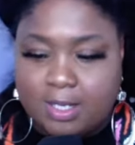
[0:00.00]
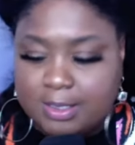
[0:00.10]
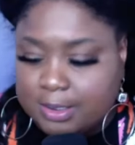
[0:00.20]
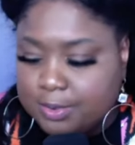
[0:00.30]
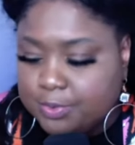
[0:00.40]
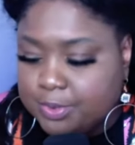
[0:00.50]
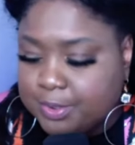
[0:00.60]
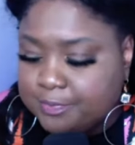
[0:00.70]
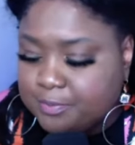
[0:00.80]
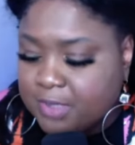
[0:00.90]

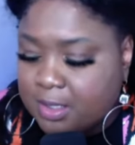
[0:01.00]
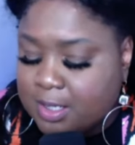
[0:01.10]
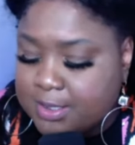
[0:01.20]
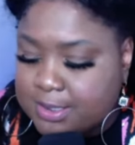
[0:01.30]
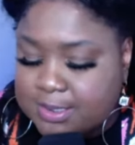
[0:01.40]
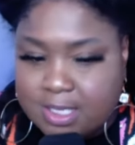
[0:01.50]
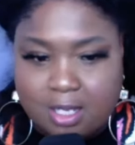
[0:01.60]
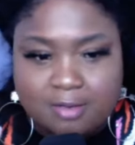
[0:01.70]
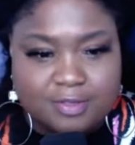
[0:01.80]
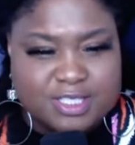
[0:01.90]
Hallelujah. I just
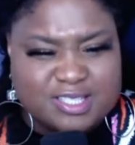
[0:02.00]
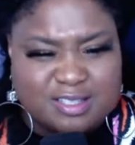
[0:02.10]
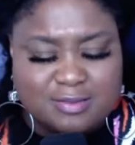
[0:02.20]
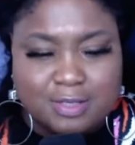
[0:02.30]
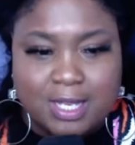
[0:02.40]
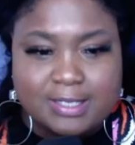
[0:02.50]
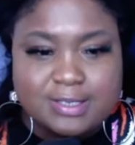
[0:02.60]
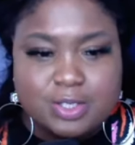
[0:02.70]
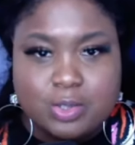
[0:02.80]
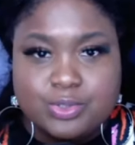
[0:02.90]
saw a vision of
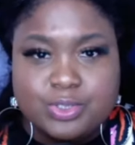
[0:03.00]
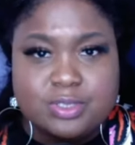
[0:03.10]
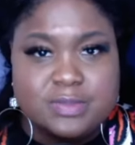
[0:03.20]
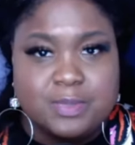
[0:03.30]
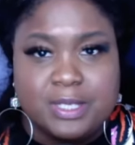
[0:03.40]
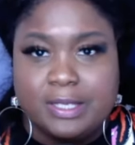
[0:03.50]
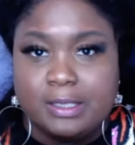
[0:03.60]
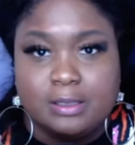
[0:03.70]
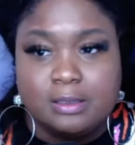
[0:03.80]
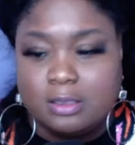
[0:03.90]
like soldiers
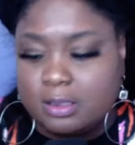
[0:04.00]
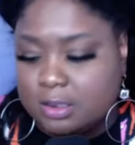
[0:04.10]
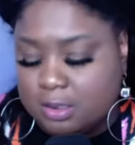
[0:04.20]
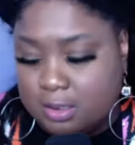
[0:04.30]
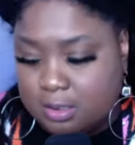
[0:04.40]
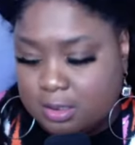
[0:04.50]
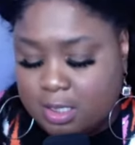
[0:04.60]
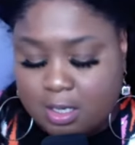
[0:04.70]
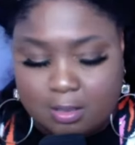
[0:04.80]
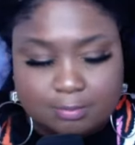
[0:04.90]
being
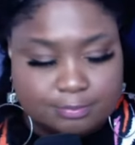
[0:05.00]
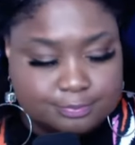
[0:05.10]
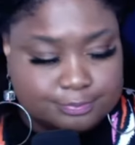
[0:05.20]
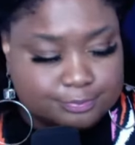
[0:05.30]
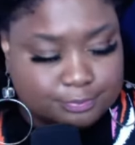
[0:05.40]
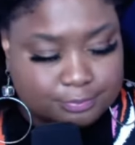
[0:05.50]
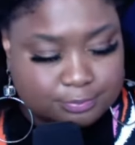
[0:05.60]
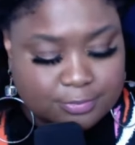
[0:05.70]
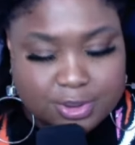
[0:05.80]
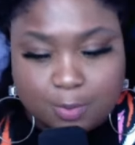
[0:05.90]
um,
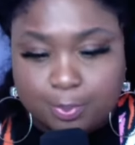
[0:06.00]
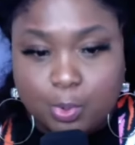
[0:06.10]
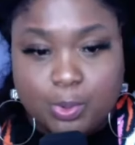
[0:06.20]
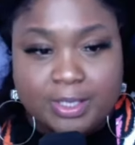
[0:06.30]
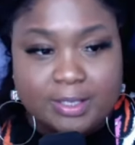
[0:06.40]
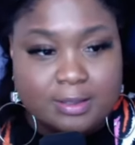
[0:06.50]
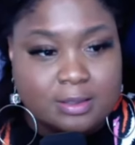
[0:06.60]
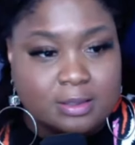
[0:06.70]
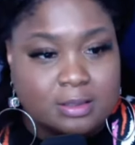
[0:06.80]
deployed.